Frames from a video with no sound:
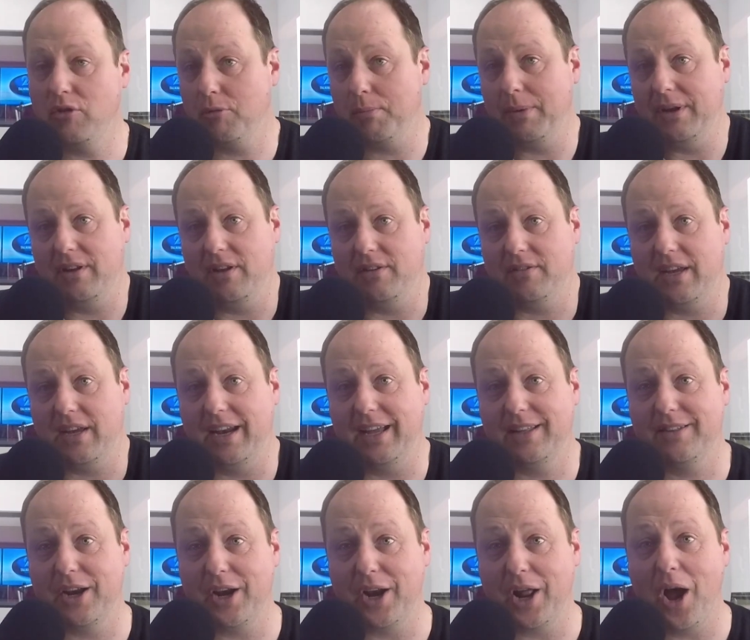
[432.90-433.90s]
been
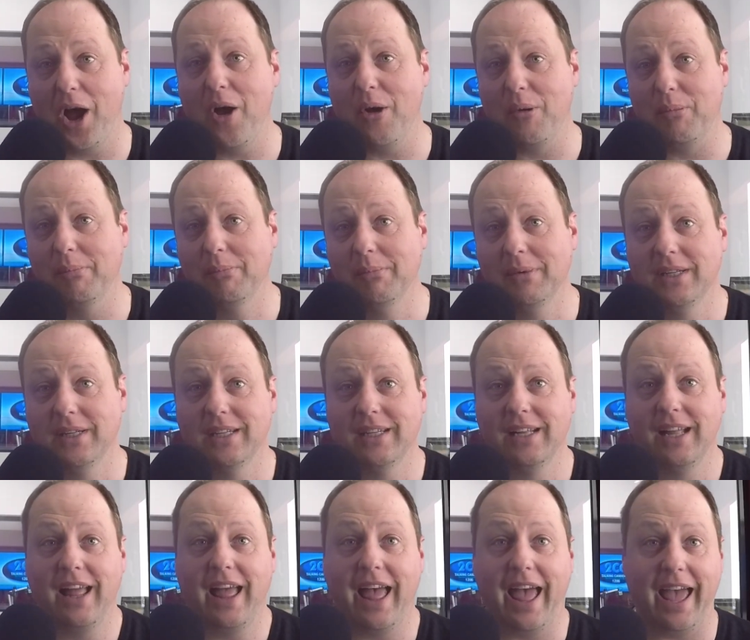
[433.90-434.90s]
disconnected at home
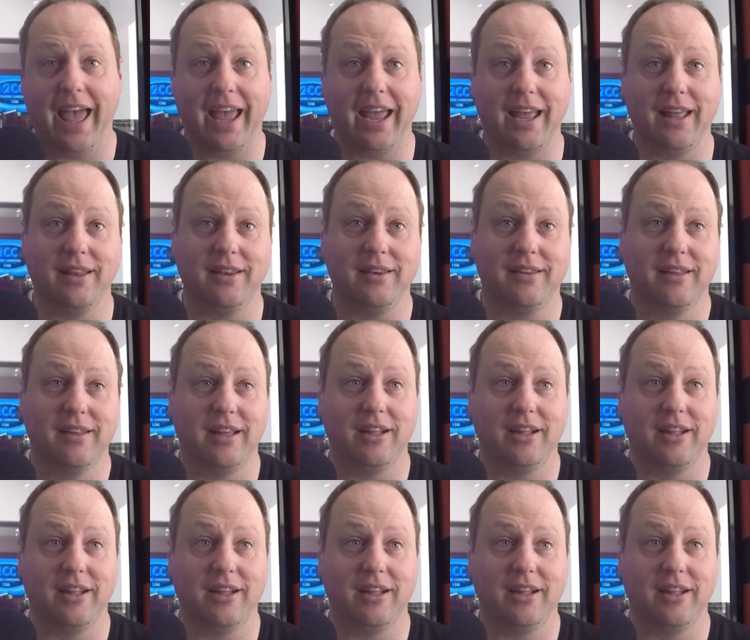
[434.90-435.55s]
and